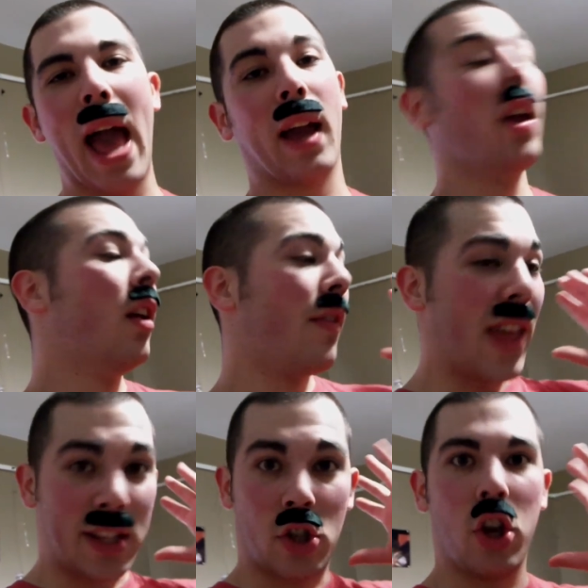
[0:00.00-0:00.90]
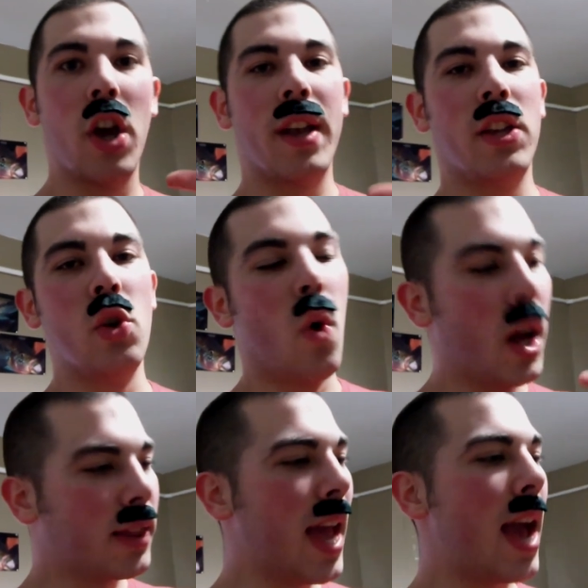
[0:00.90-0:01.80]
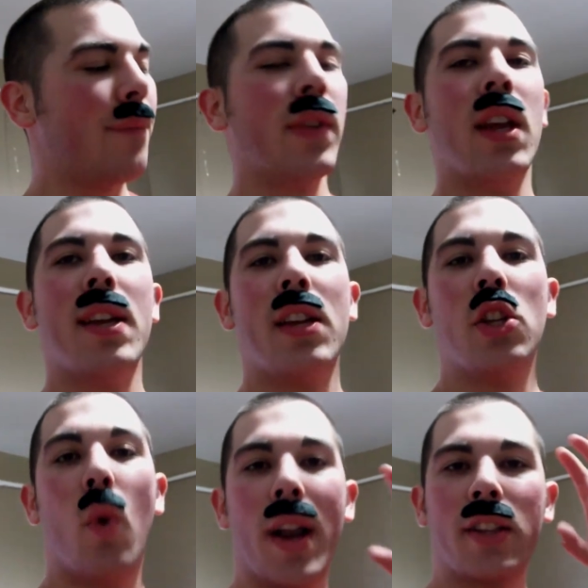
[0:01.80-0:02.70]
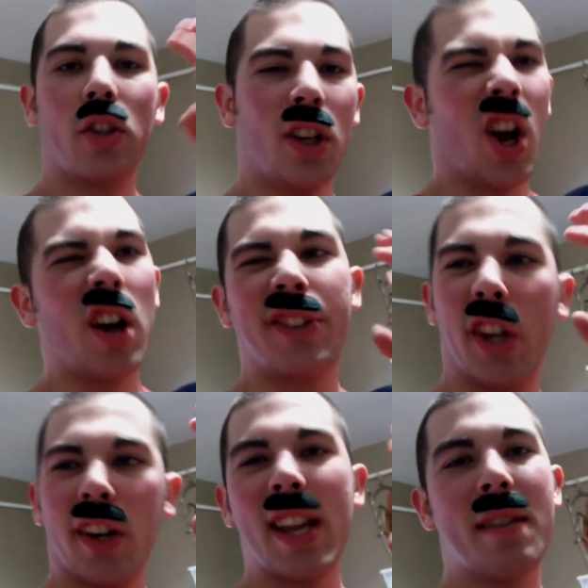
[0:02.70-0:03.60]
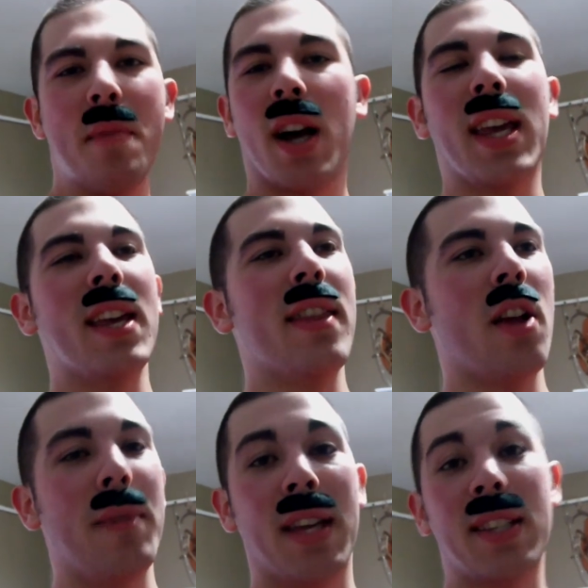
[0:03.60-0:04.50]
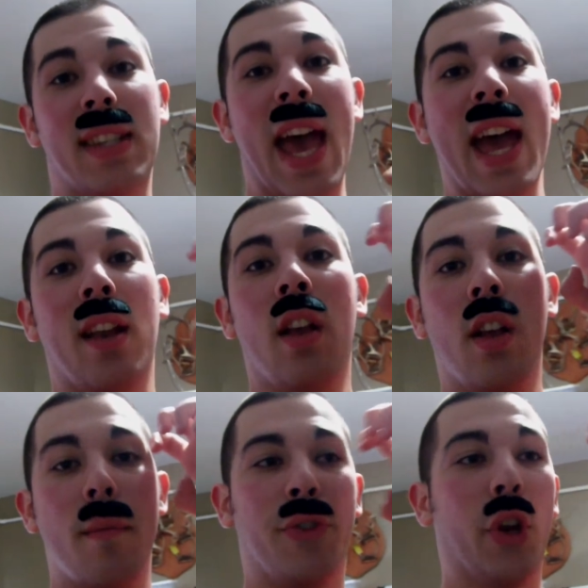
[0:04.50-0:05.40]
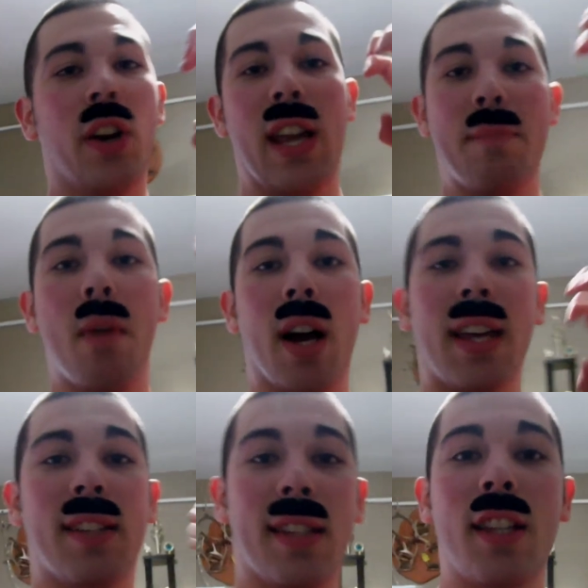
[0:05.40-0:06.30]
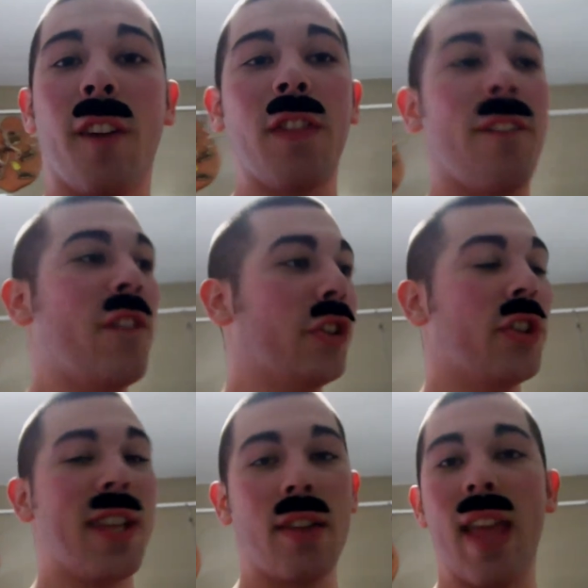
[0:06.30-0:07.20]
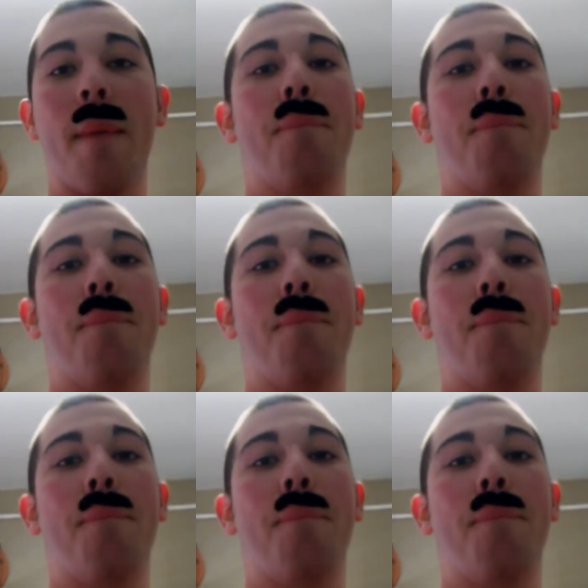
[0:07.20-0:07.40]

black. That's good. You want that. You want it to look all dirty and mucky in there, because that dirt and muck is the stuff that filters out